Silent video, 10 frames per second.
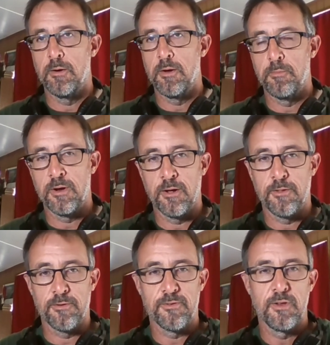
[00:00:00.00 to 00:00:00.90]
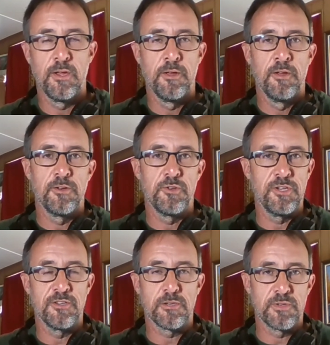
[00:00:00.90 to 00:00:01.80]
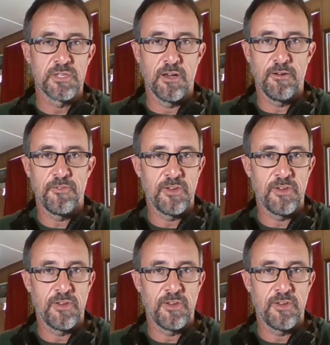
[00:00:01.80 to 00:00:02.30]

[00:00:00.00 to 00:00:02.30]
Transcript: among others. Jesus himself